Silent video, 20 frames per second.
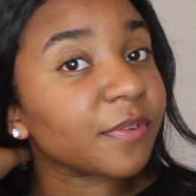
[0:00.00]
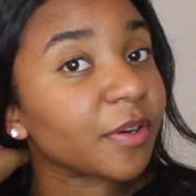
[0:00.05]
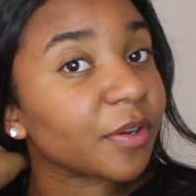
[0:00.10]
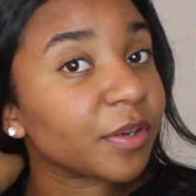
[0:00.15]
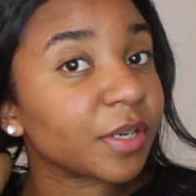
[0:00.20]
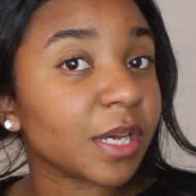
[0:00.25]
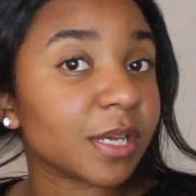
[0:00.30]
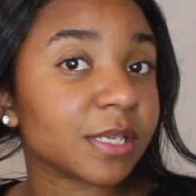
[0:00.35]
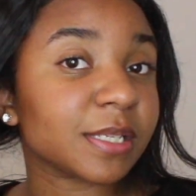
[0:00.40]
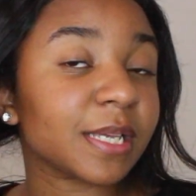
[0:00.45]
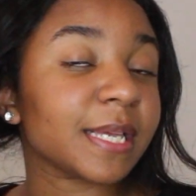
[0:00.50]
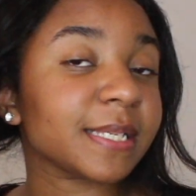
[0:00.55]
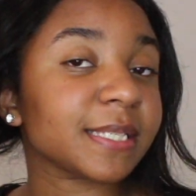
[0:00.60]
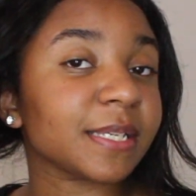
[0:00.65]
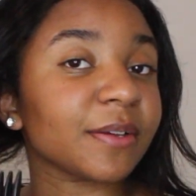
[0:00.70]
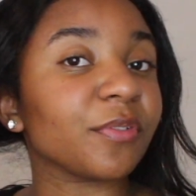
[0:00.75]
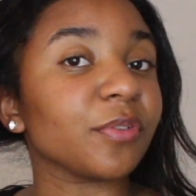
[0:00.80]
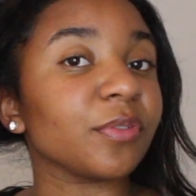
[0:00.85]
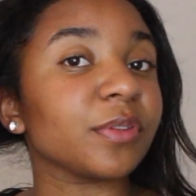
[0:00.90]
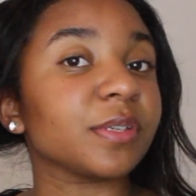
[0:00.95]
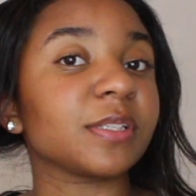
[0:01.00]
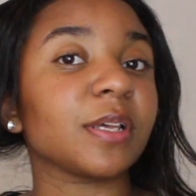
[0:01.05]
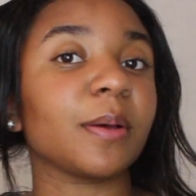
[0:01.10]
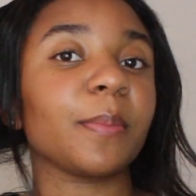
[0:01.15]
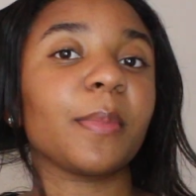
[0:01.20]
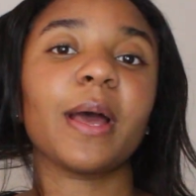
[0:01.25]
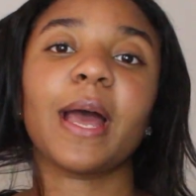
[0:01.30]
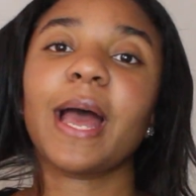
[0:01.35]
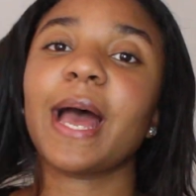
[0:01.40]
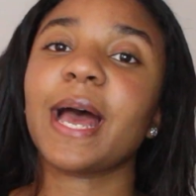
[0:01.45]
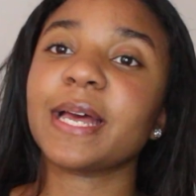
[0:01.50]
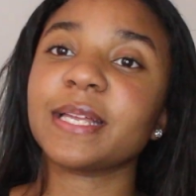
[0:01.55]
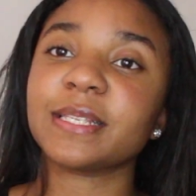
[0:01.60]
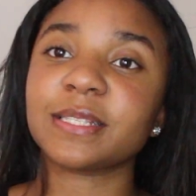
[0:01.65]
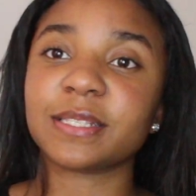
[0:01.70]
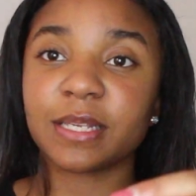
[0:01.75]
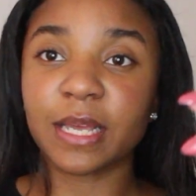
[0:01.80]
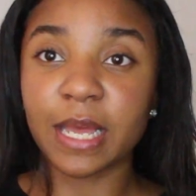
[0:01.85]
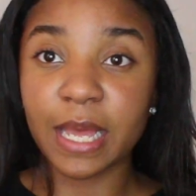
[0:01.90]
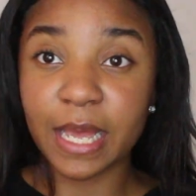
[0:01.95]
a very nice hairstyle for the summer as